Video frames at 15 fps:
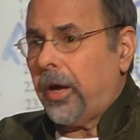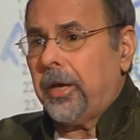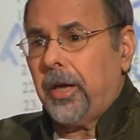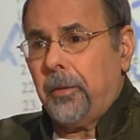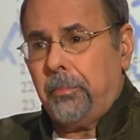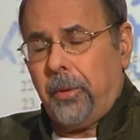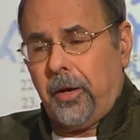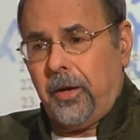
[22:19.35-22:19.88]
I
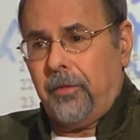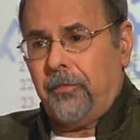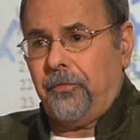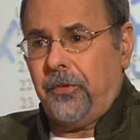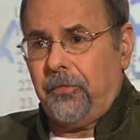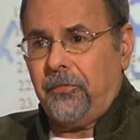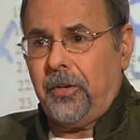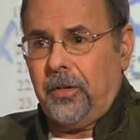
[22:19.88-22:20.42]
get paid
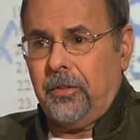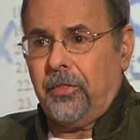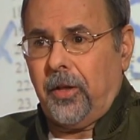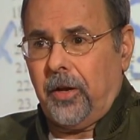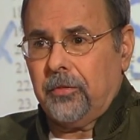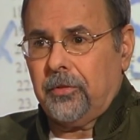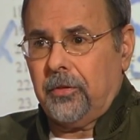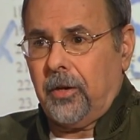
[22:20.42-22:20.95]

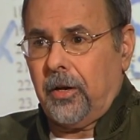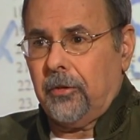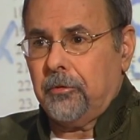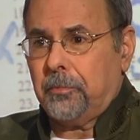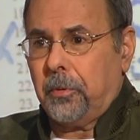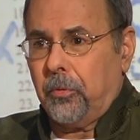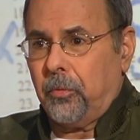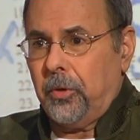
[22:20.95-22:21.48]

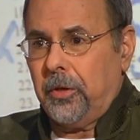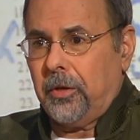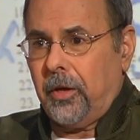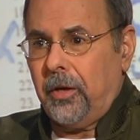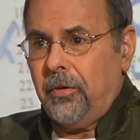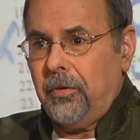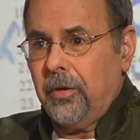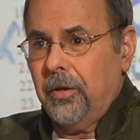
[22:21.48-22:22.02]
$15,000 per
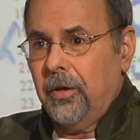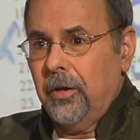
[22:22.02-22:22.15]
weekend.